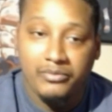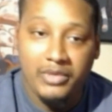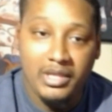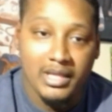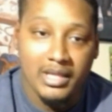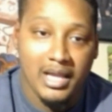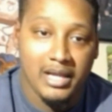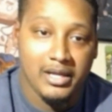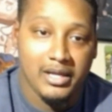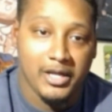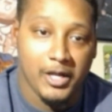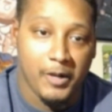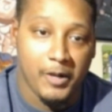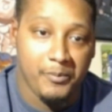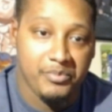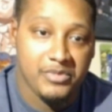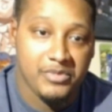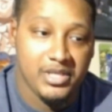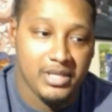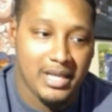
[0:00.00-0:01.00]

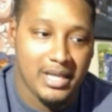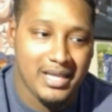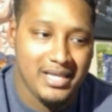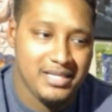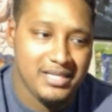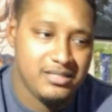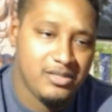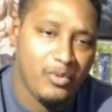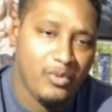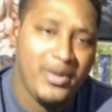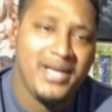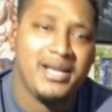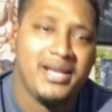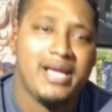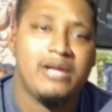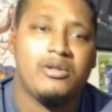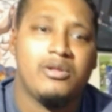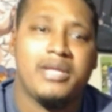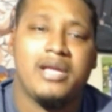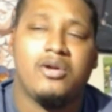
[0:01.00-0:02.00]
the way
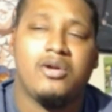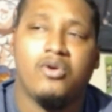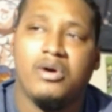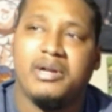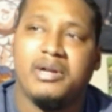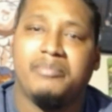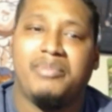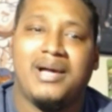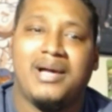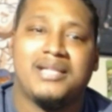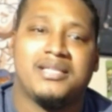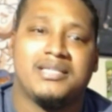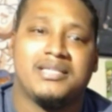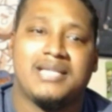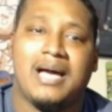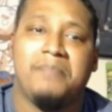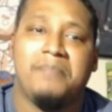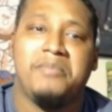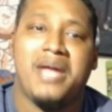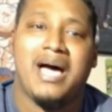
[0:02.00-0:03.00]
they're going about this,
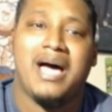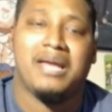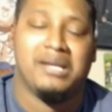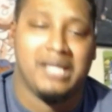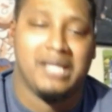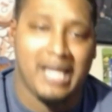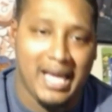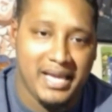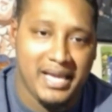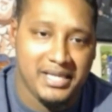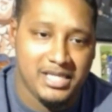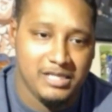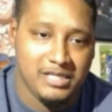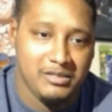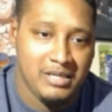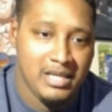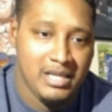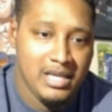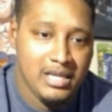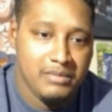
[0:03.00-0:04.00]
I'm not liking,
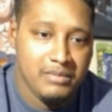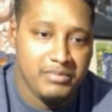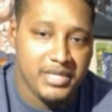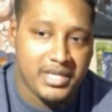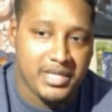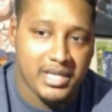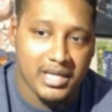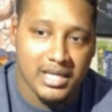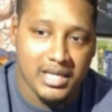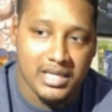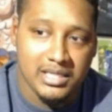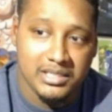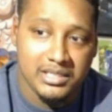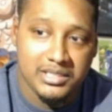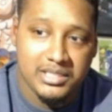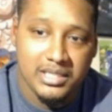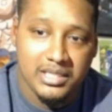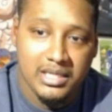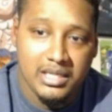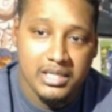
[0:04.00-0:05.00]

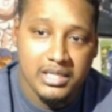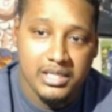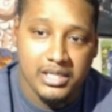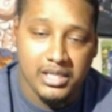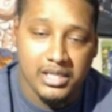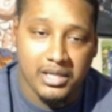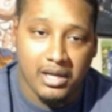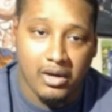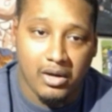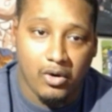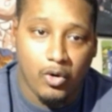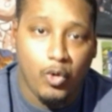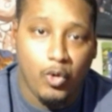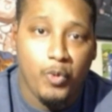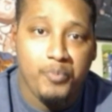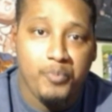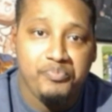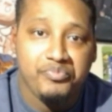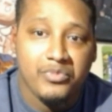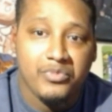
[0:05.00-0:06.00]
because, you know,
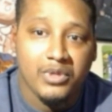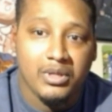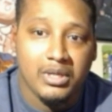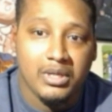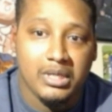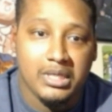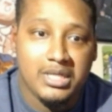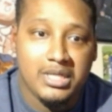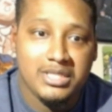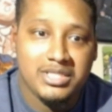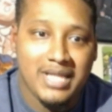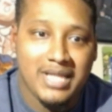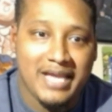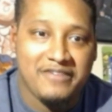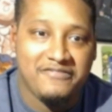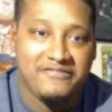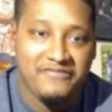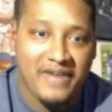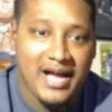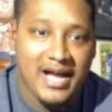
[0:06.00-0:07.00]
there's like
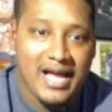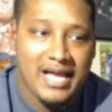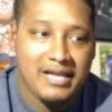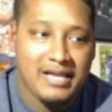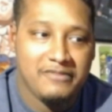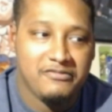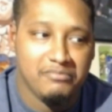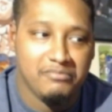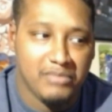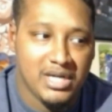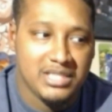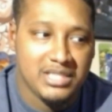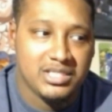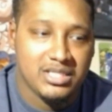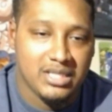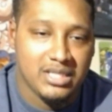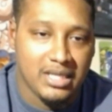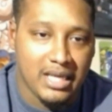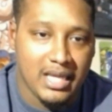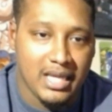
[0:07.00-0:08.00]
5 months
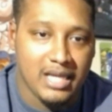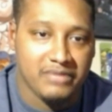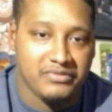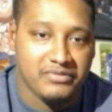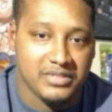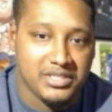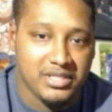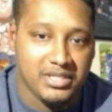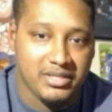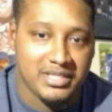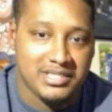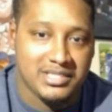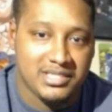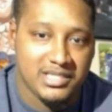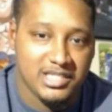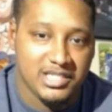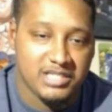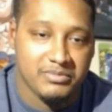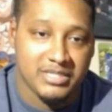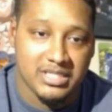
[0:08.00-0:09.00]
left until this
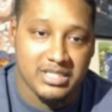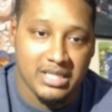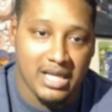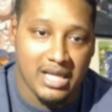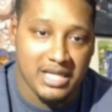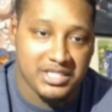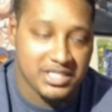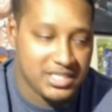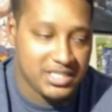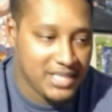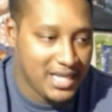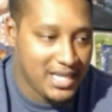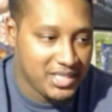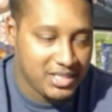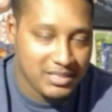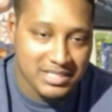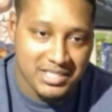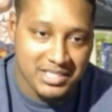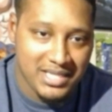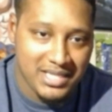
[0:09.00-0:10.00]
system is launched. It's
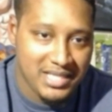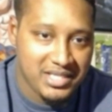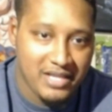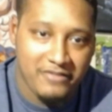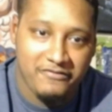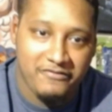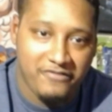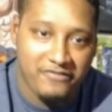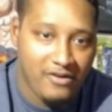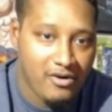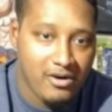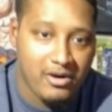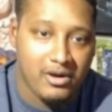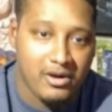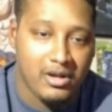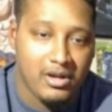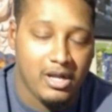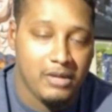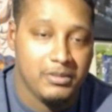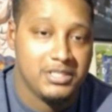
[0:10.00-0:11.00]
not that far.
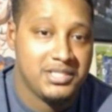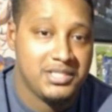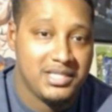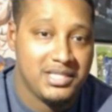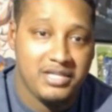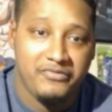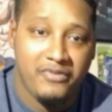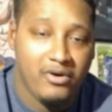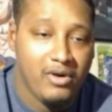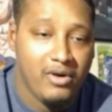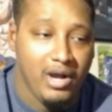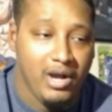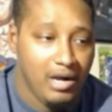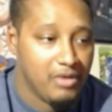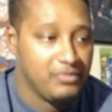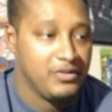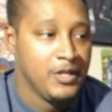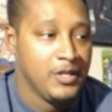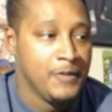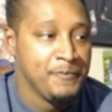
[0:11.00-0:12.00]
It's not that far off.
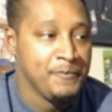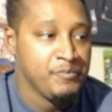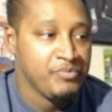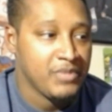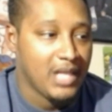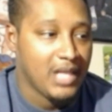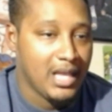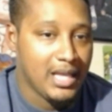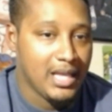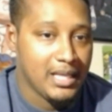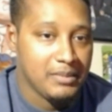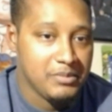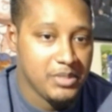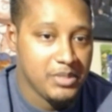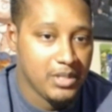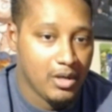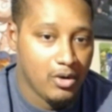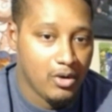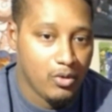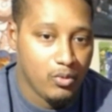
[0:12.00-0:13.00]
And you
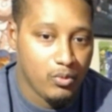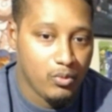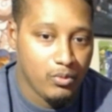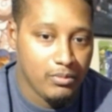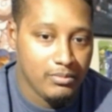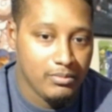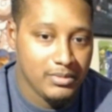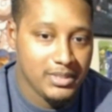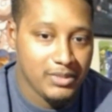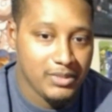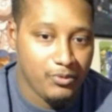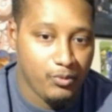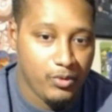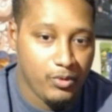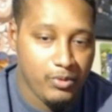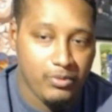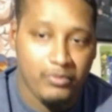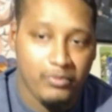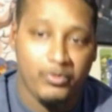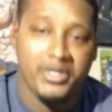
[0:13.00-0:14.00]
know,
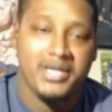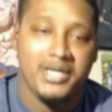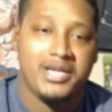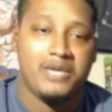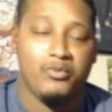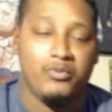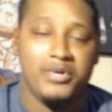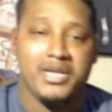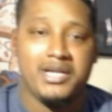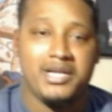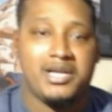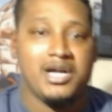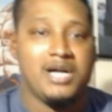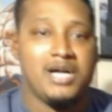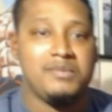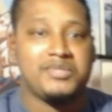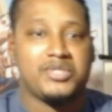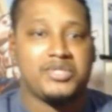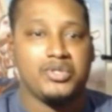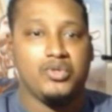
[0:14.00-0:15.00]
when it
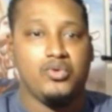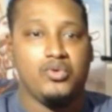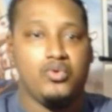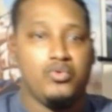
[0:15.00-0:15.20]
comes to